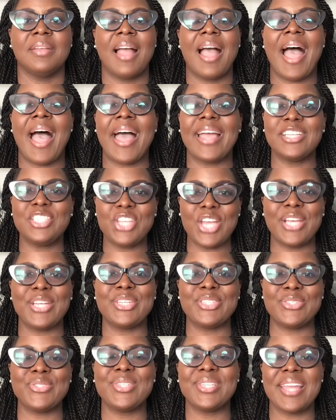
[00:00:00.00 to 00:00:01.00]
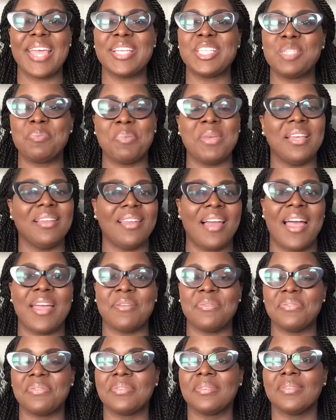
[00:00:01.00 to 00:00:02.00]
I challenge you today, speak
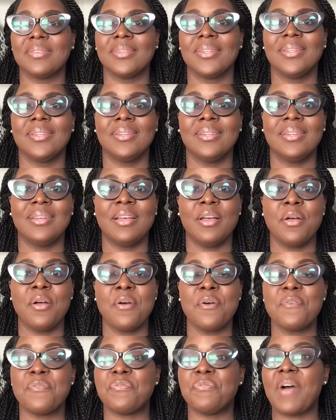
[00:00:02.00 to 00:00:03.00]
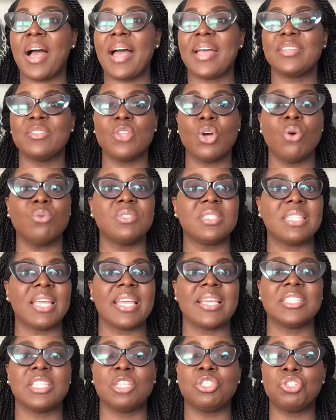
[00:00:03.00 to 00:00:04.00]
life. Find those
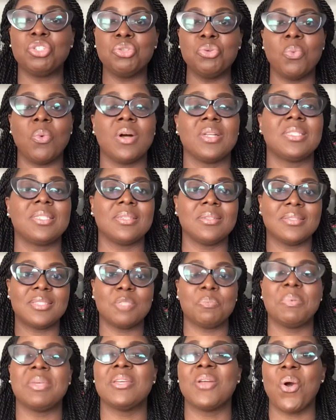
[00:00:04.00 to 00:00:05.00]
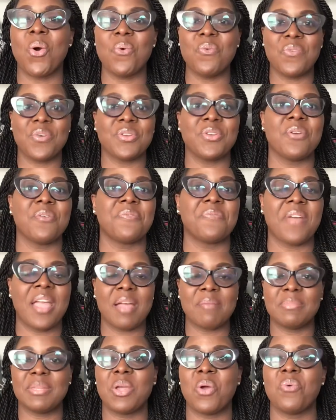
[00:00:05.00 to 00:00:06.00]
things that you want to speak over your
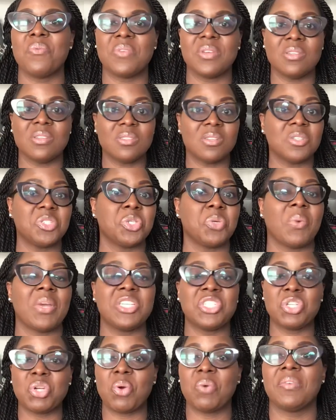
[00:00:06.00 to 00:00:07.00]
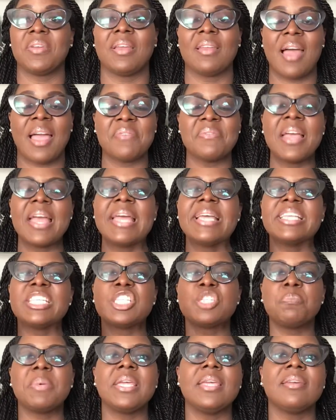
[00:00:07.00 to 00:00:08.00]
family, over your situation, over your life.
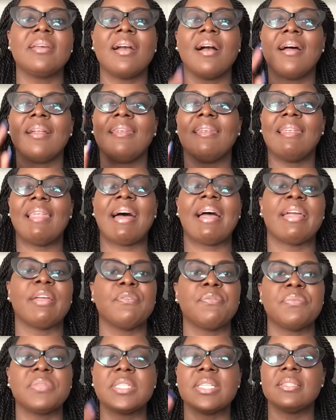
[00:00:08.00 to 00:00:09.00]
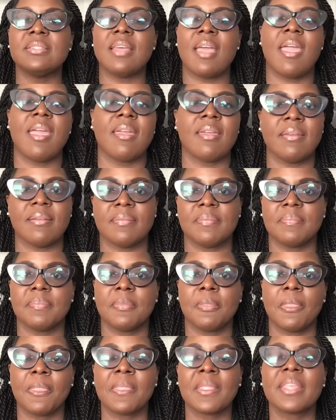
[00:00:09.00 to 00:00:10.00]
Speak life today.
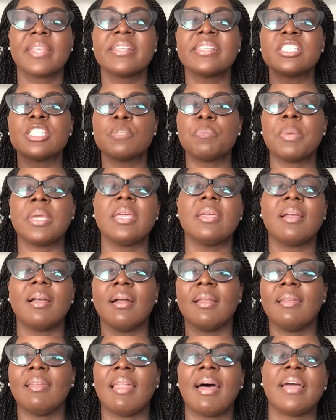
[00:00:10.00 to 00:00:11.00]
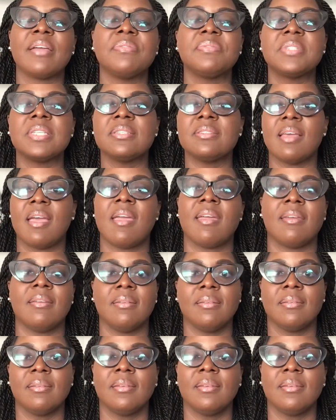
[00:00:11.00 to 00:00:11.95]
Speak life today.